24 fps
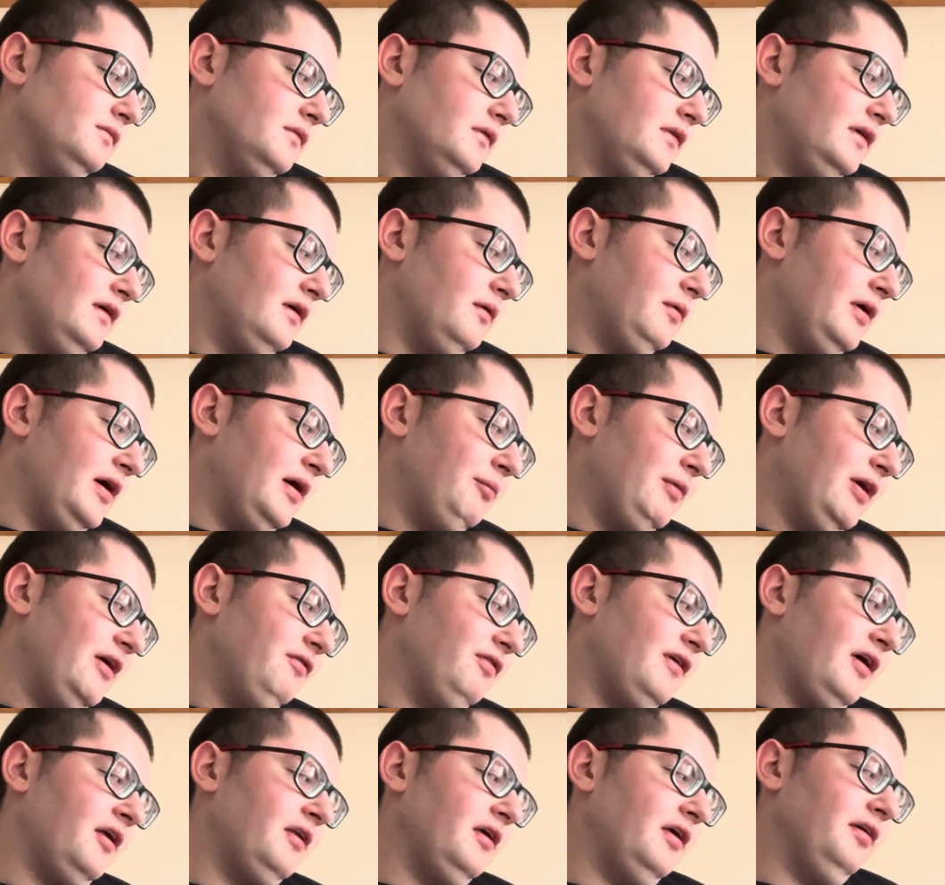So I might have
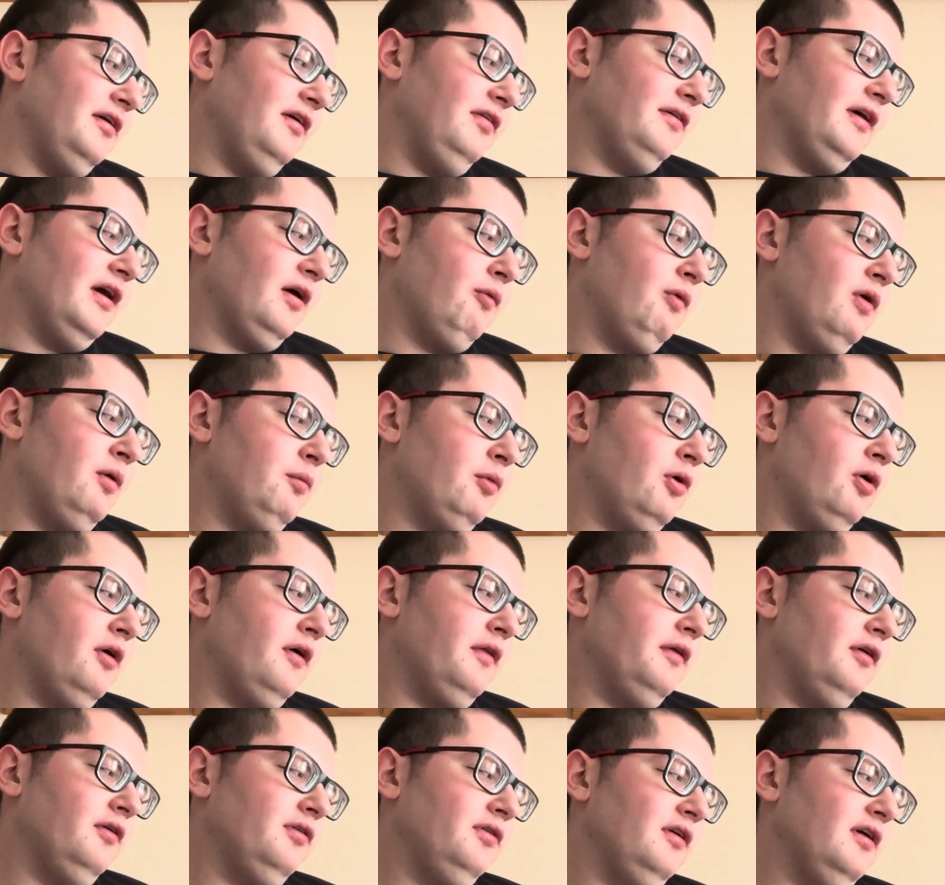gotten at least like one more
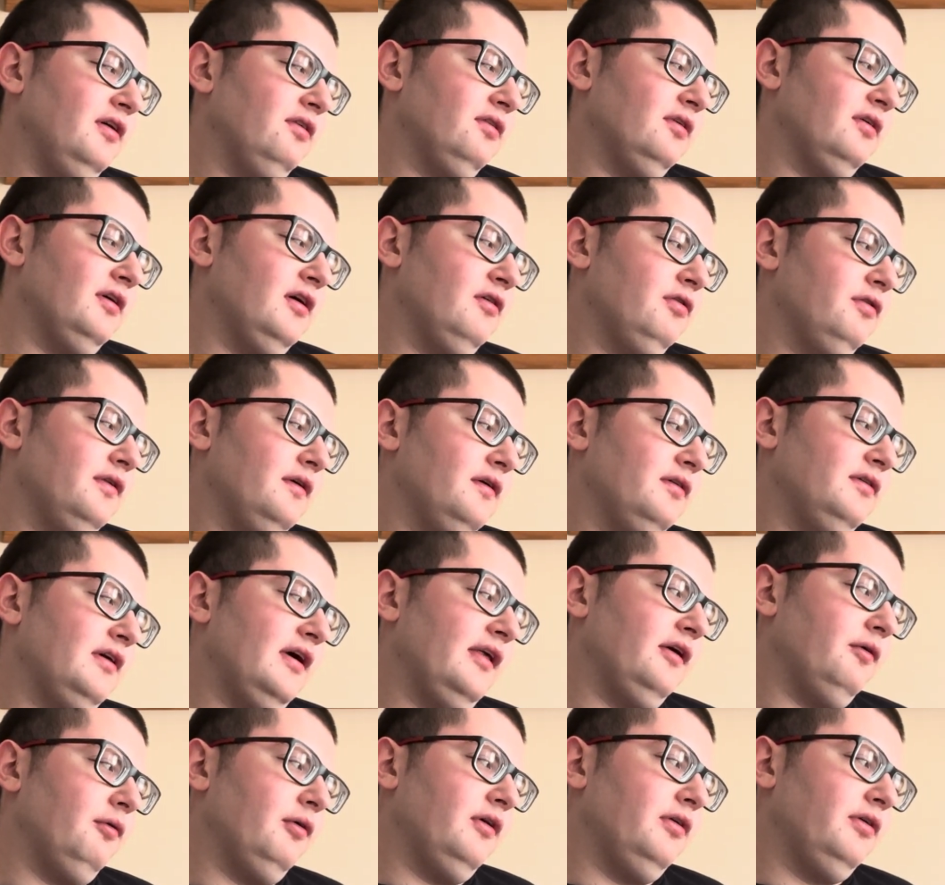other season if the
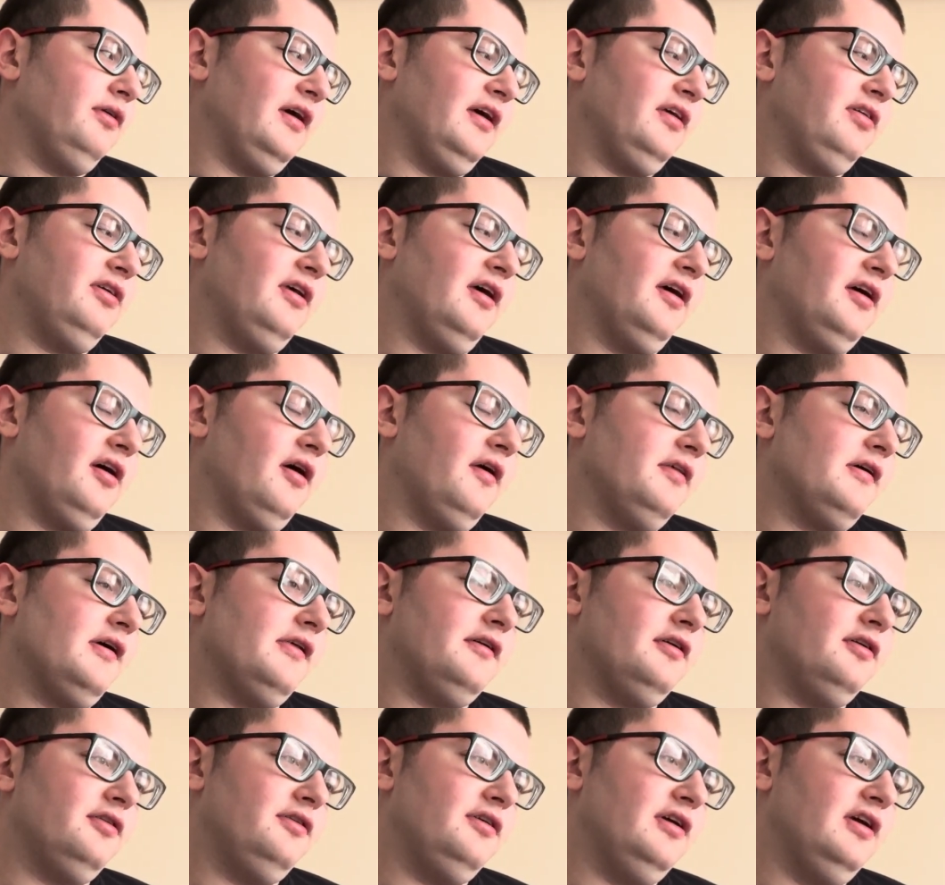seller was like selling all the
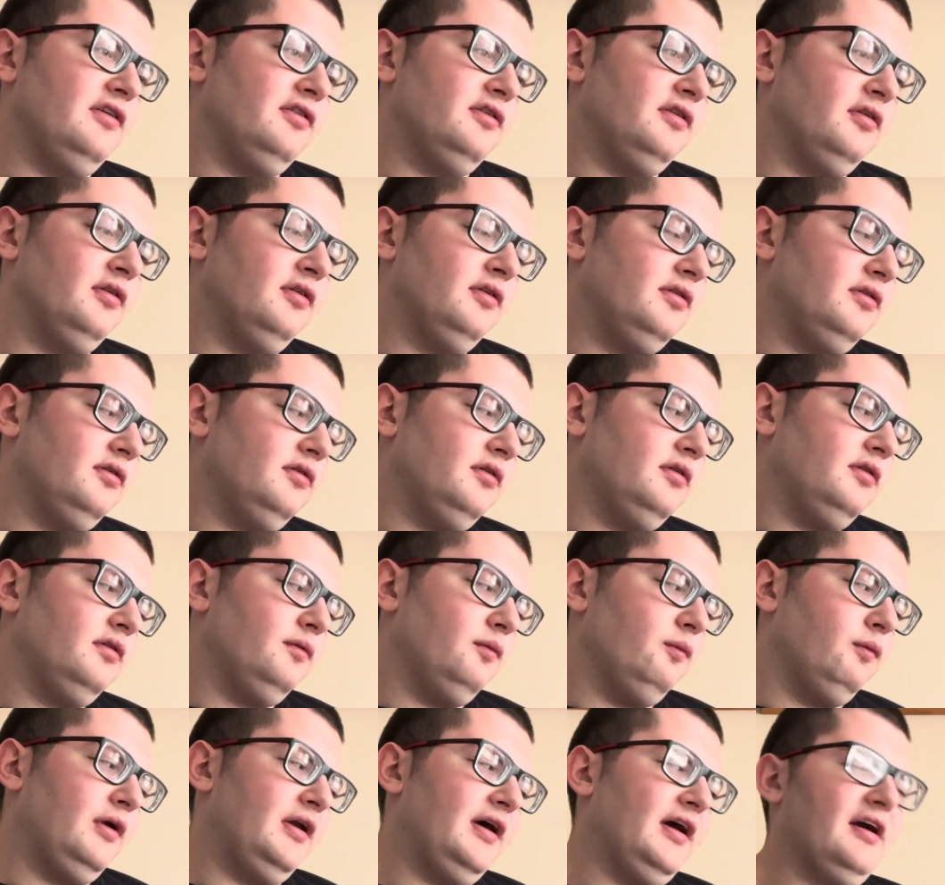other seasons
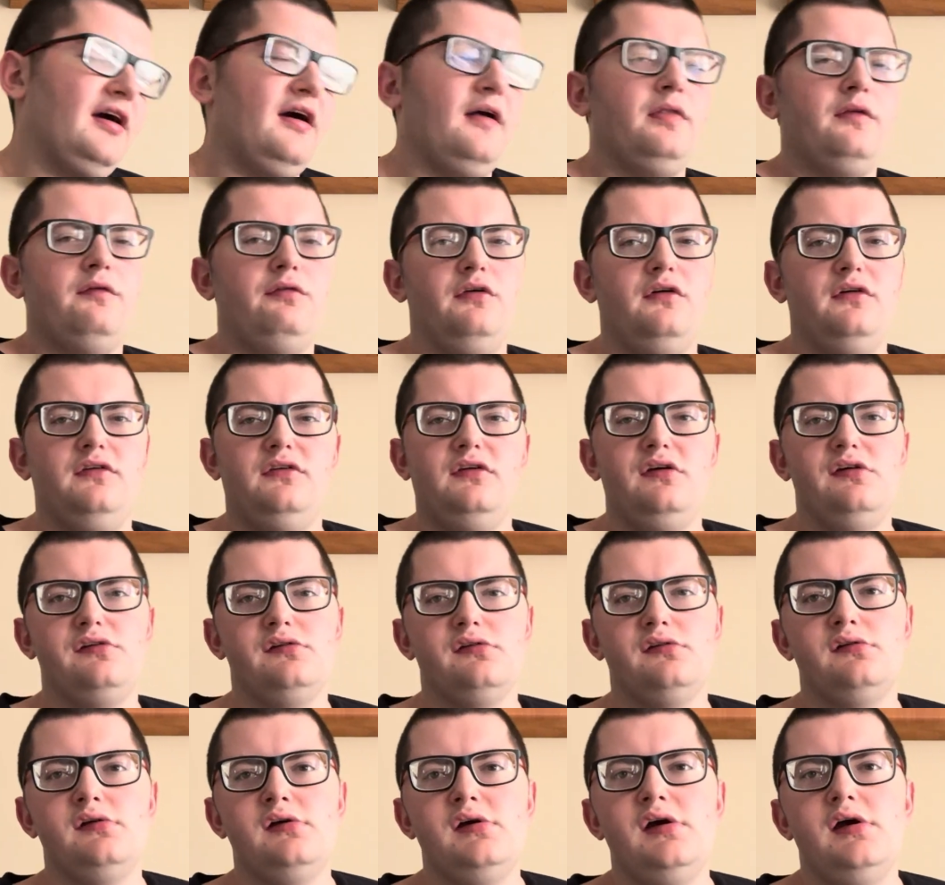when I got the first
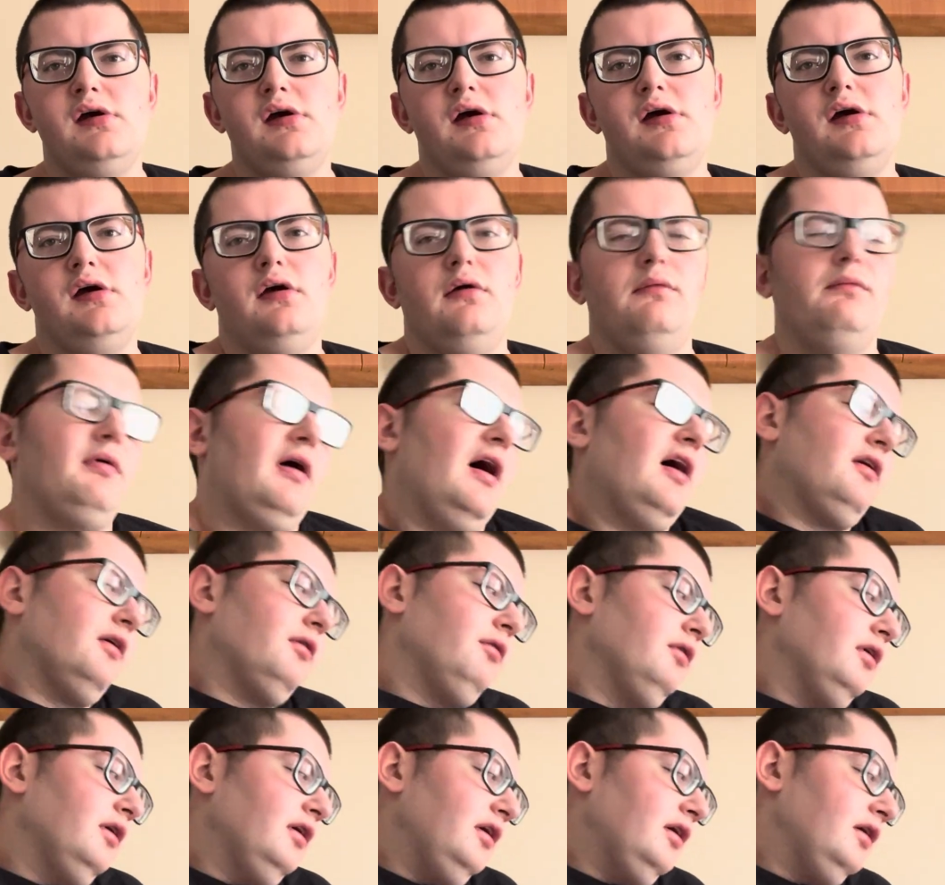season, but I don't
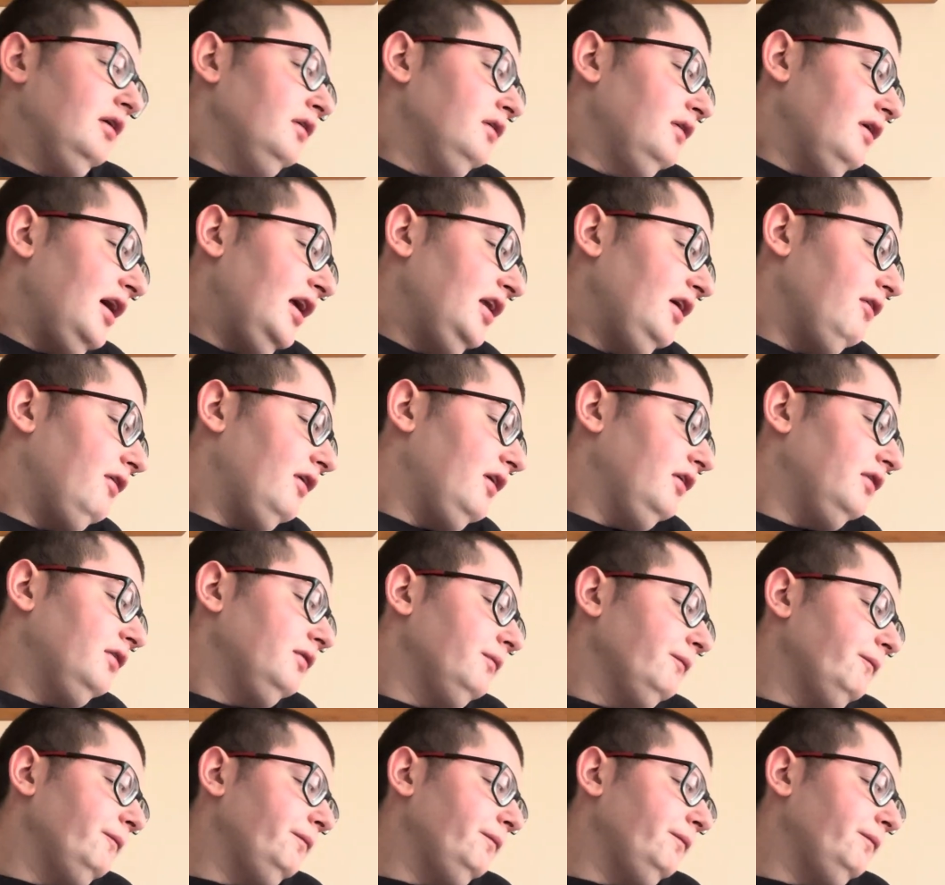really know. Anyways,